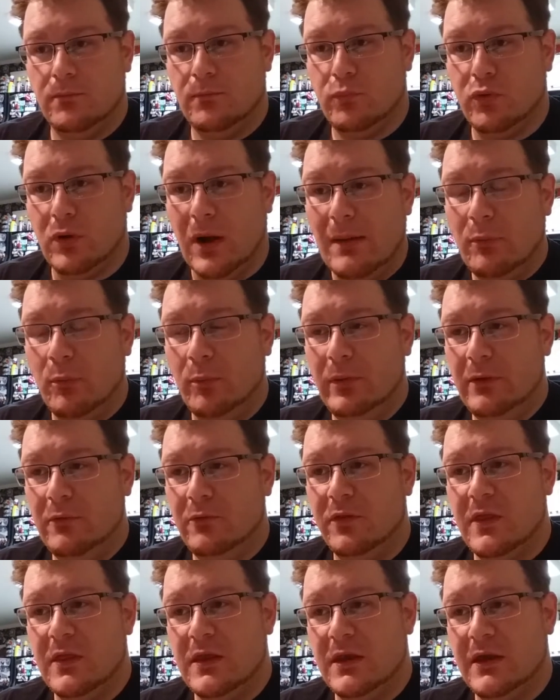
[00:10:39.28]
Probably
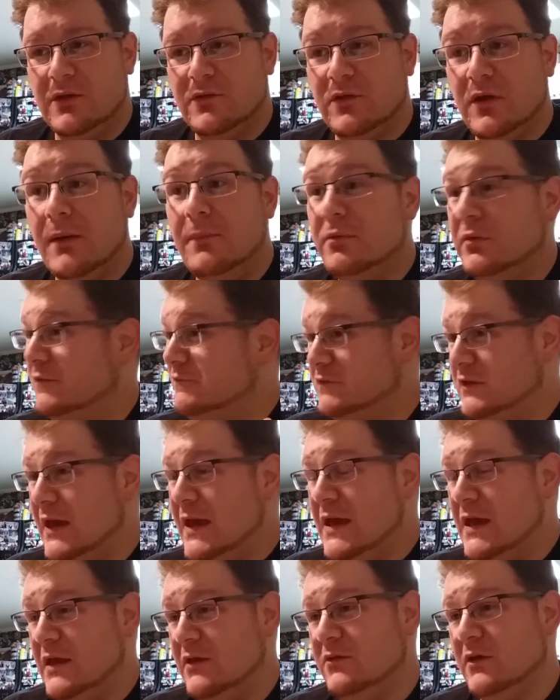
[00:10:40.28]
within the next couple of
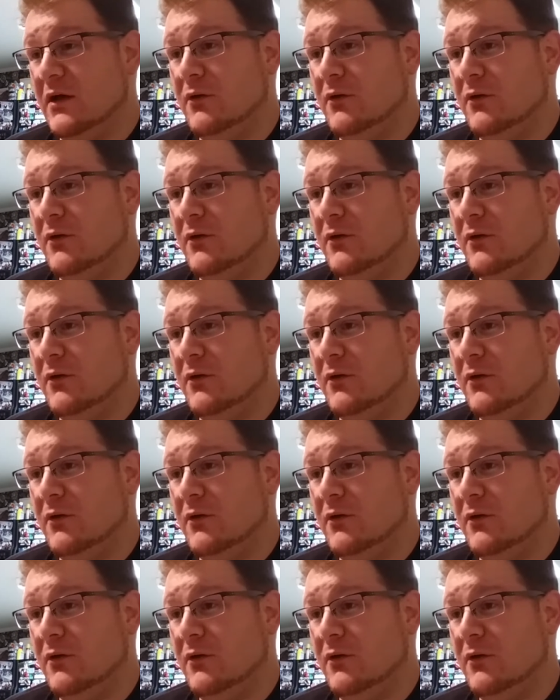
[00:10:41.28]
days,